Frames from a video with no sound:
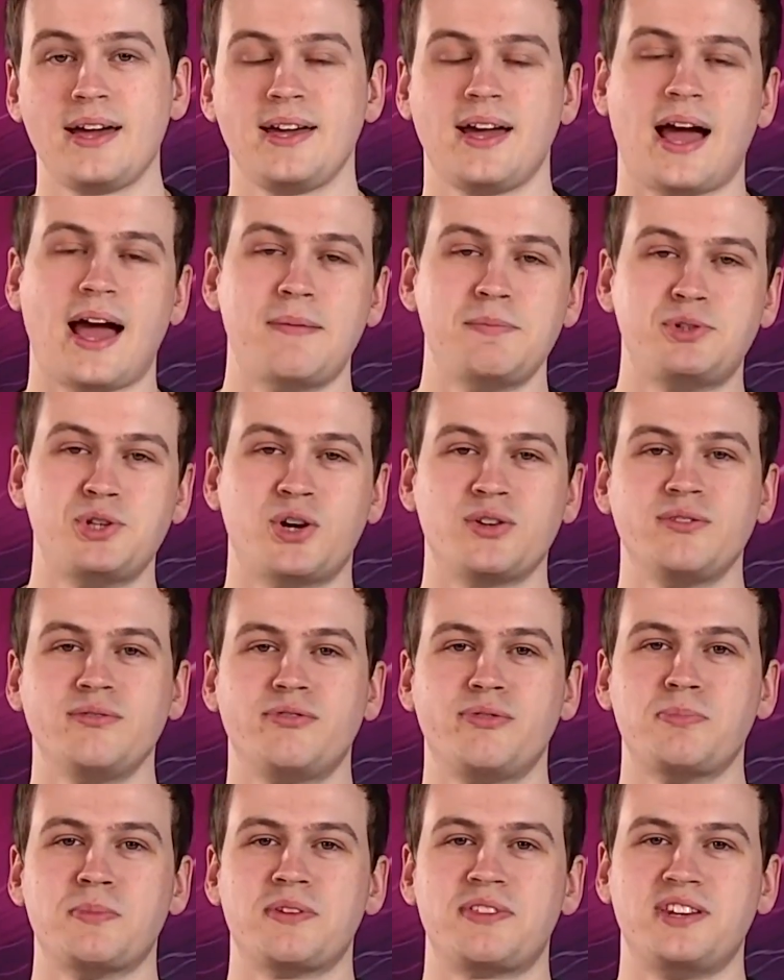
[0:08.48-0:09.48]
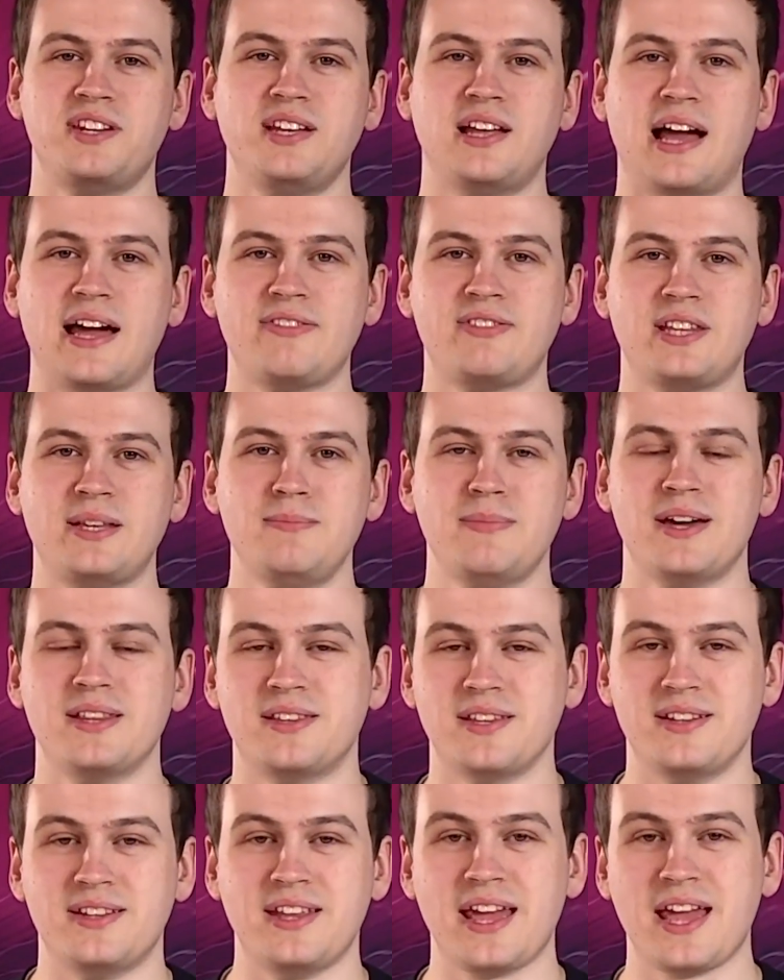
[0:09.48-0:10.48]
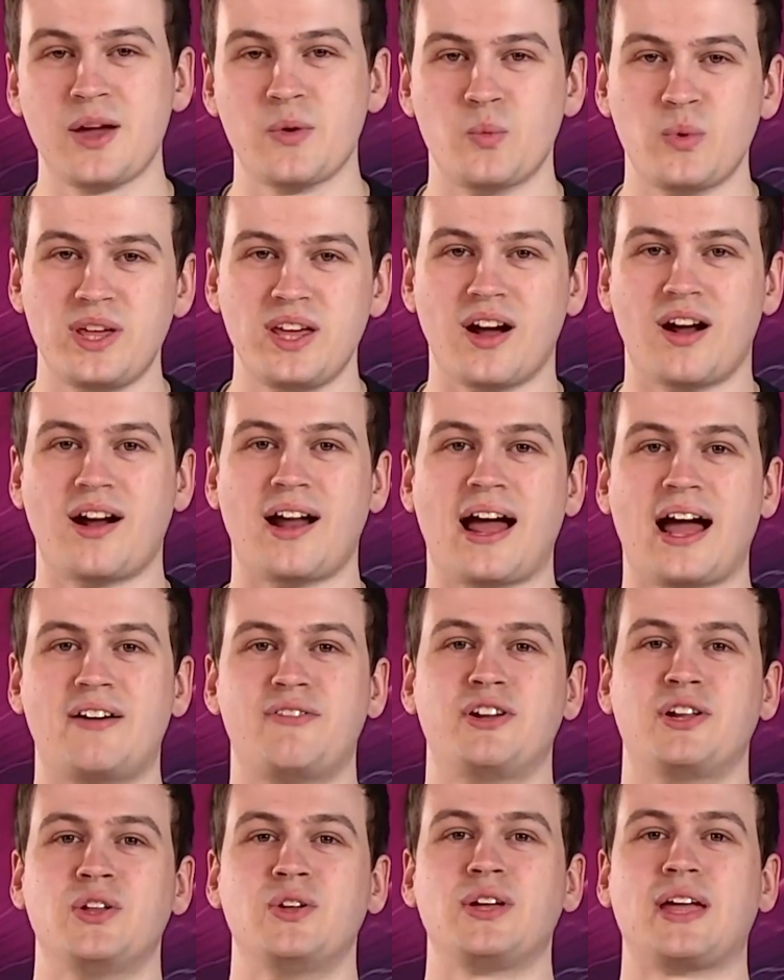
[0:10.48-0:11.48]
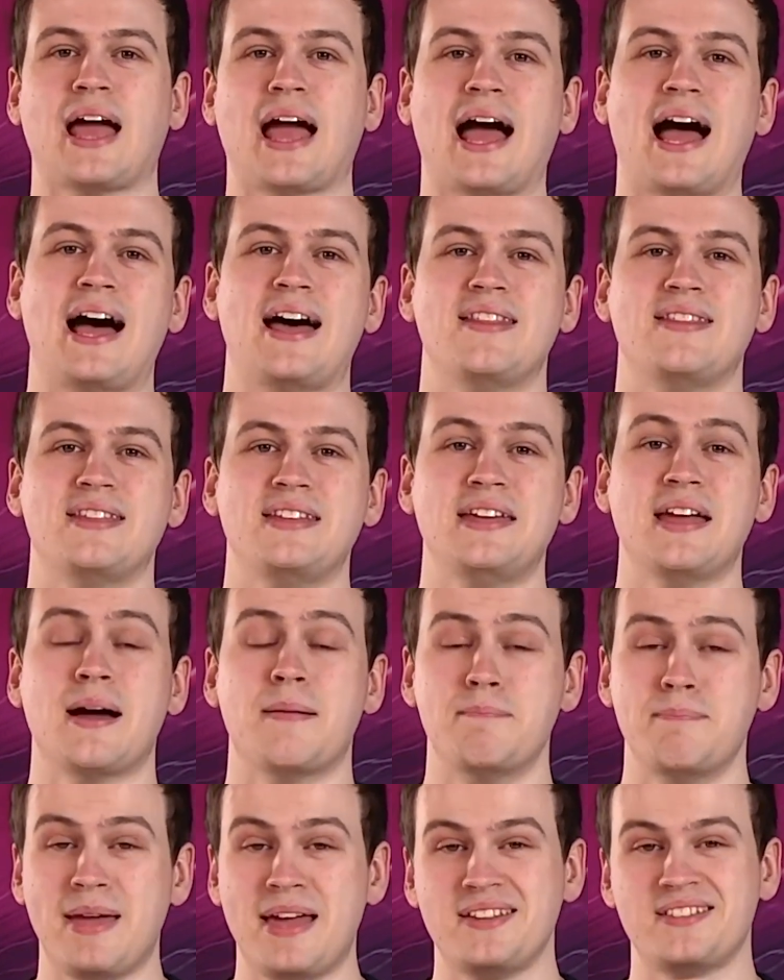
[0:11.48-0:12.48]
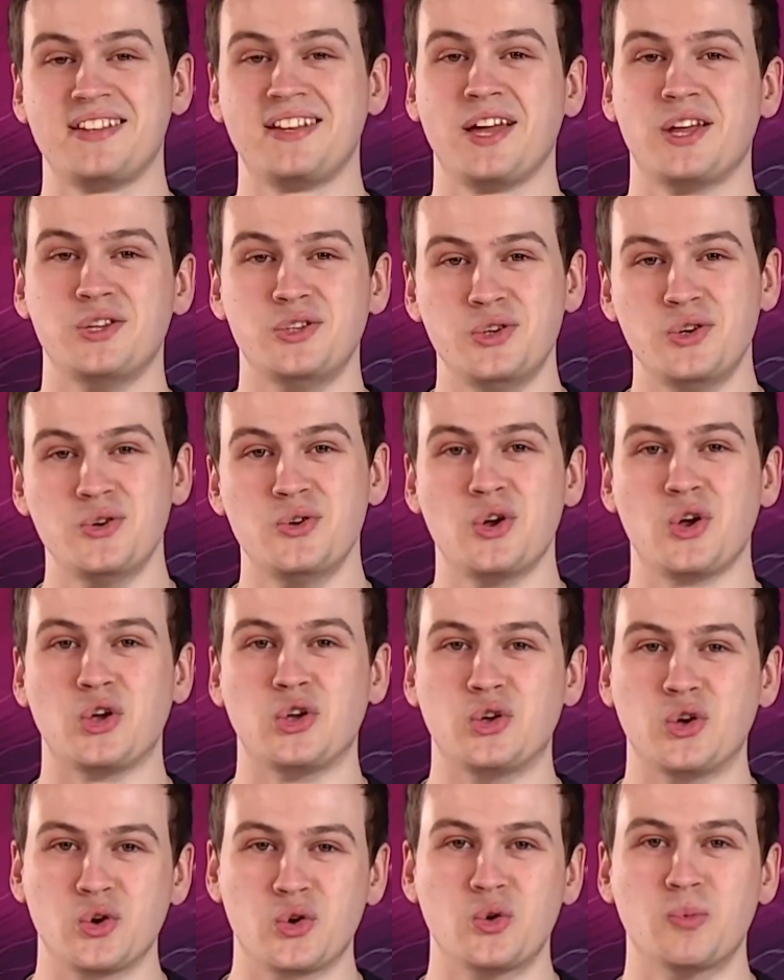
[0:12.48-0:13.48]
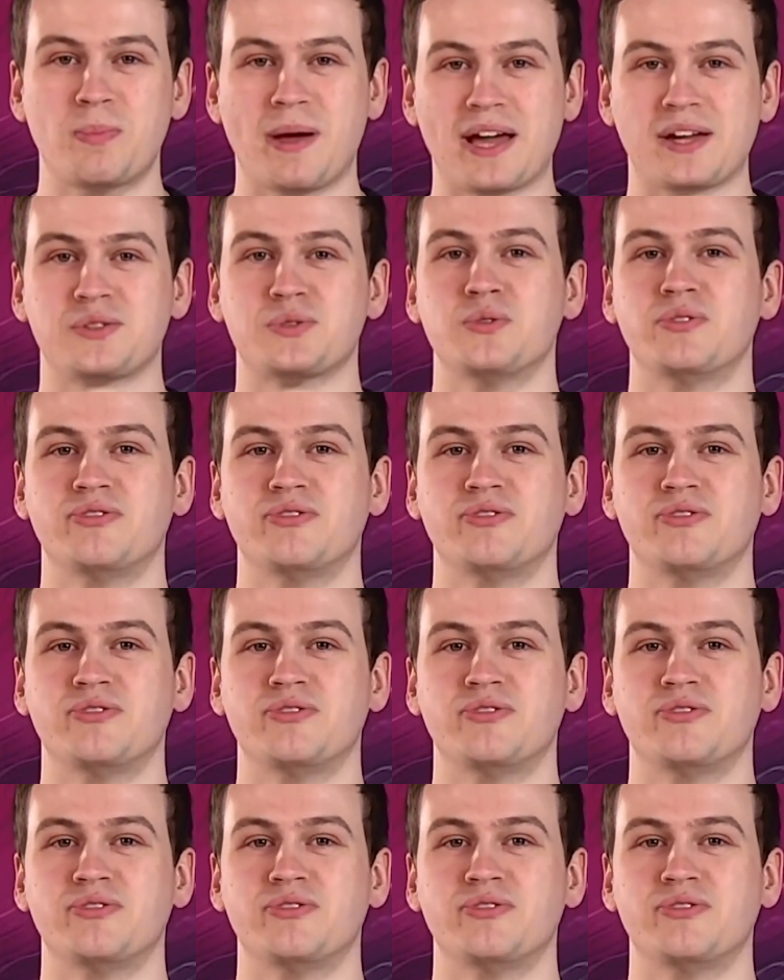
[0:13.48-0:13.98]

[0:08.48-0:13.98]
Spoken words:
I'm Jordan from the 3Live team, and today we are having a look at the amazing new Google Pixel